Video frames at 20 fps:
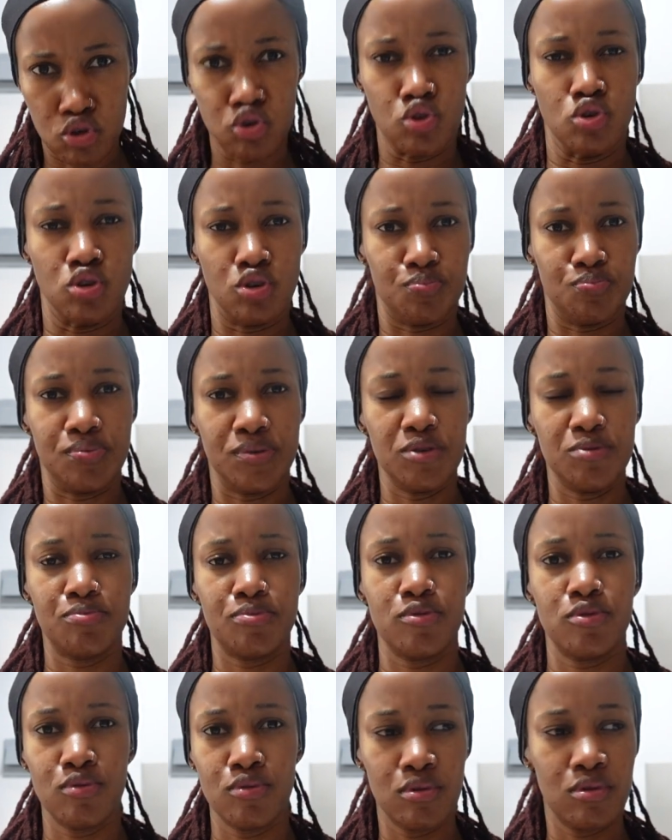good
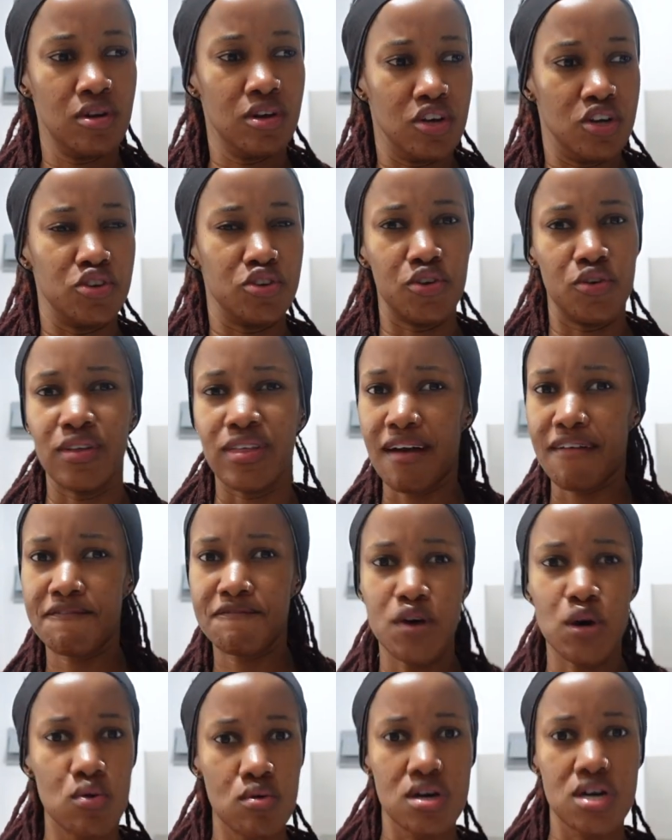people, you know, they're
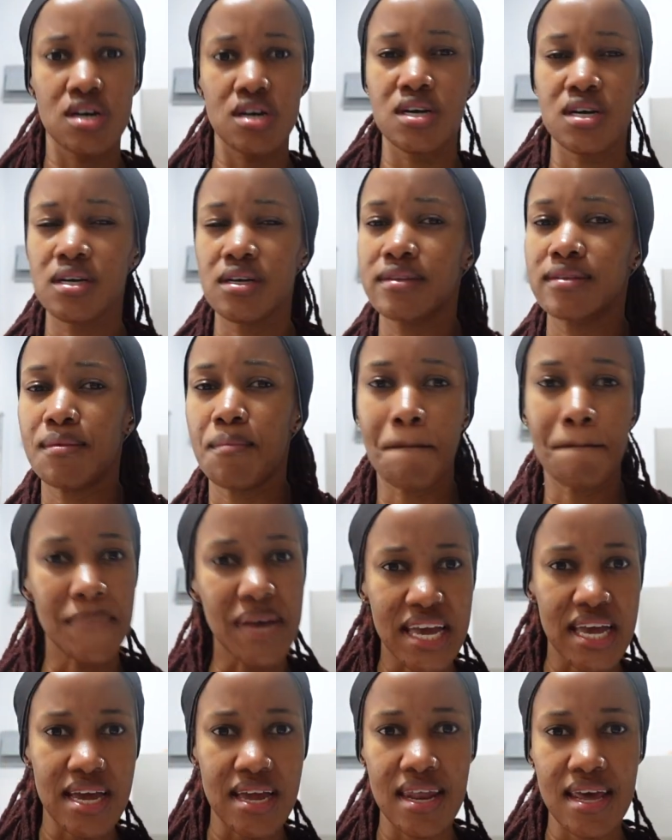focused,
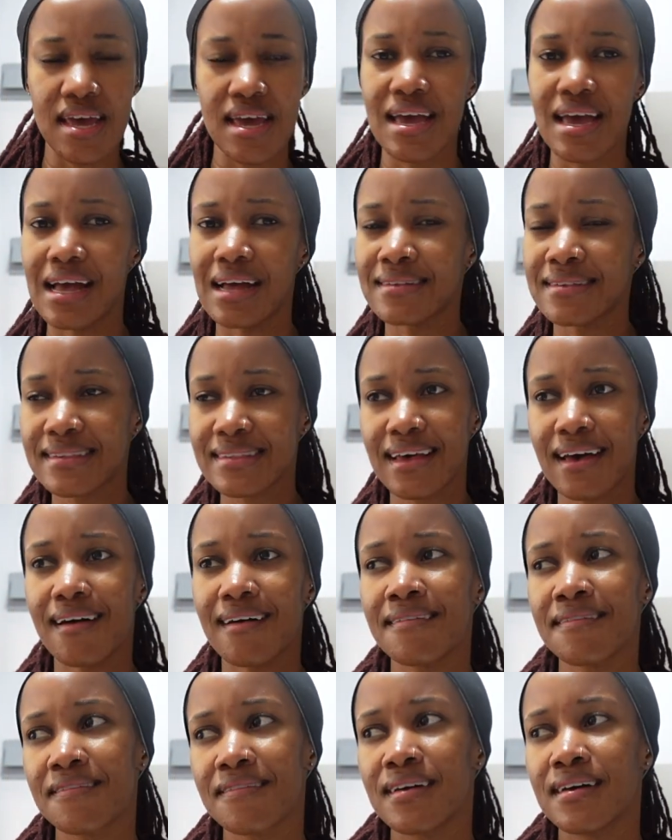making it and
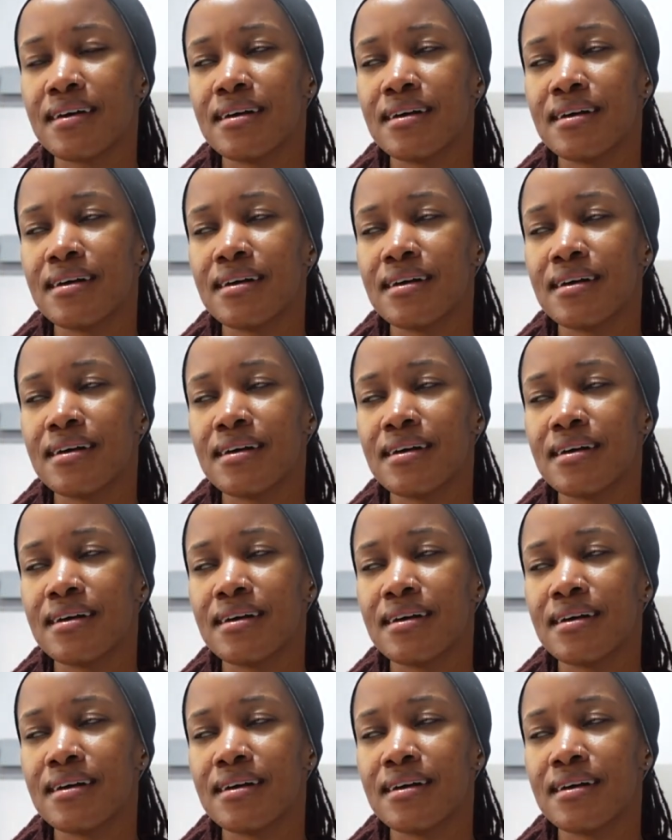stuff.